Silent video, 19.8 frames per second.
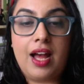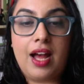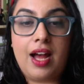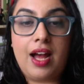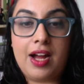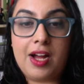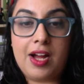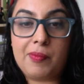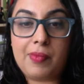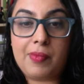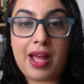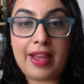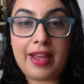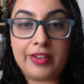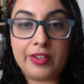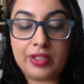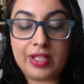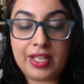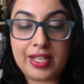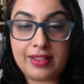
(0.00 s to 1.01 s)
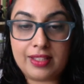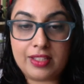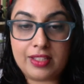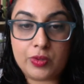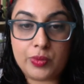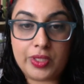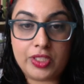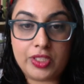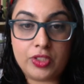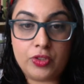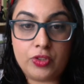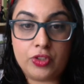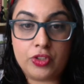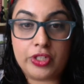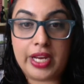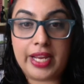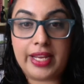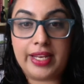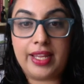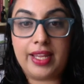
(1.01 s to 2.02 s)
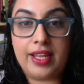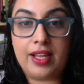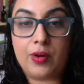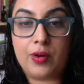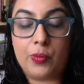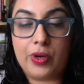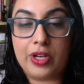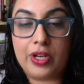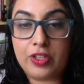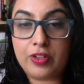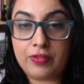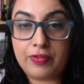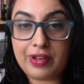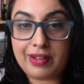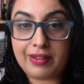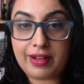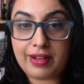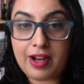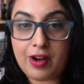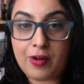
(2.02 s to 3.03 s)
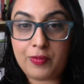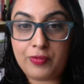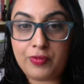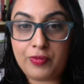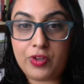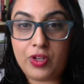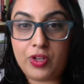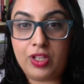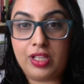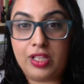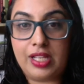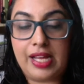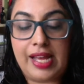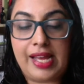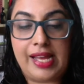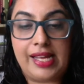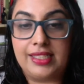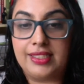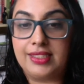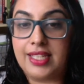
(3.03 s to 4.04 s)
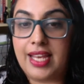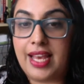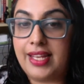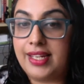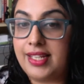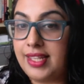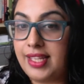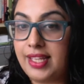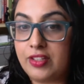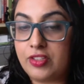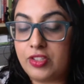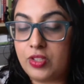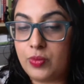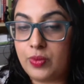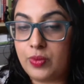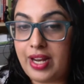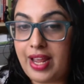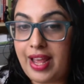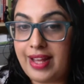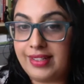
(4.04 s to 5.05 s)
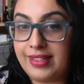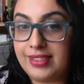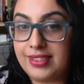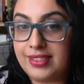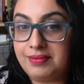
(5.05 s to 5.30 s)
how you like this week 2 training, what you found helpful, and anything else you want to add.